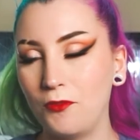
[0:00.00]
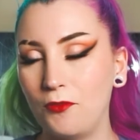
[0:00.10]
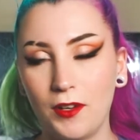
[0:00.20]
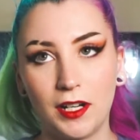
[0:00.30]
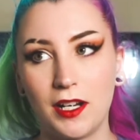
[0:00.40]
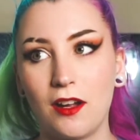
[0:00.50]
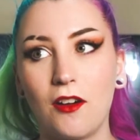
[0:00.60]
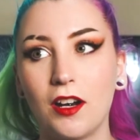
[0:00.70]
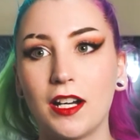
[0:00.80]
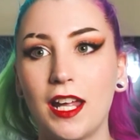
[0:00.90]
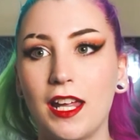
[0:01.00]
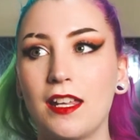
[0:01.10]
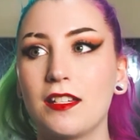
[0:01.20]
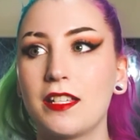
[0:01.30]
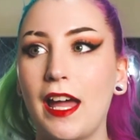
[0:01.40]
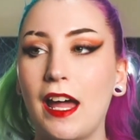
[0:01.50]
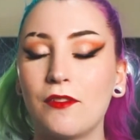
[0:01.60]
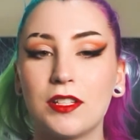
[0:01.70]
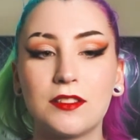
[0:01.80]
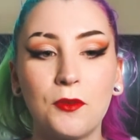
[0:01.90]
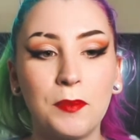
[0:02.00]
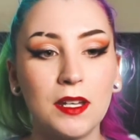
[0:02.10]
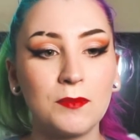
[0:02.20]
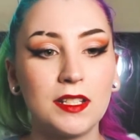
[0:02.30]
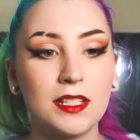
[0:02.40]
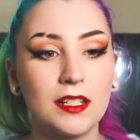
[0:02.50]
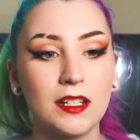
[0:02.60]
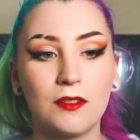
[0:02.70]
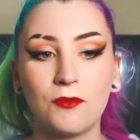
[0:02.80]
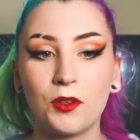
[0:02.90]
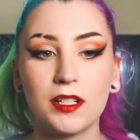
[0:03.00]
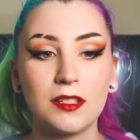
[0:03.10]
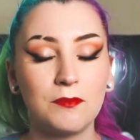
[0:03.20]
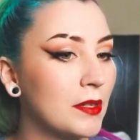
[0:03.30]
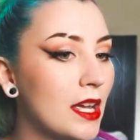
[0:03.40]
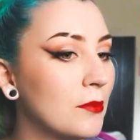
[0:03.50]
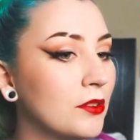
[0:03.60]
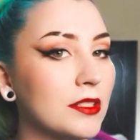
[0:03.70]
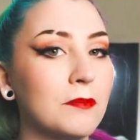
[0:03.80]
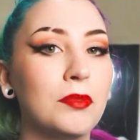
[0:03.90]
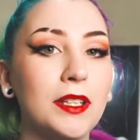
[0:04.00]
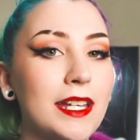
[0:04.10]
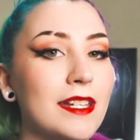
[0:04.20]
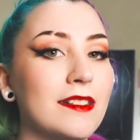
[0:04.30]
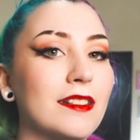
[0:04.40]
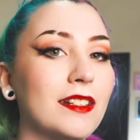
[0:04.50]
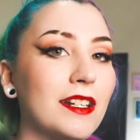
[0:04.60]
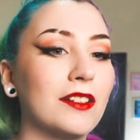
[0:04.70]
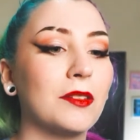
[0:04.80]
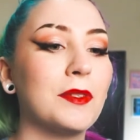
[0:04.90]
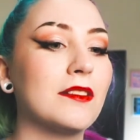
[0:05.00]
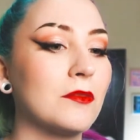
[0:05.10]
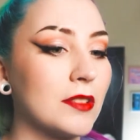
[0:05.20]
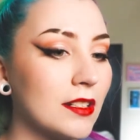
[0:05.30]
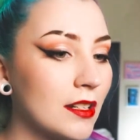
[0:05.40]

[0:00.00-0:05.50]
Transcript: Very hard. And to have it so pigmented and for it to be able to blend, here let me zoom in,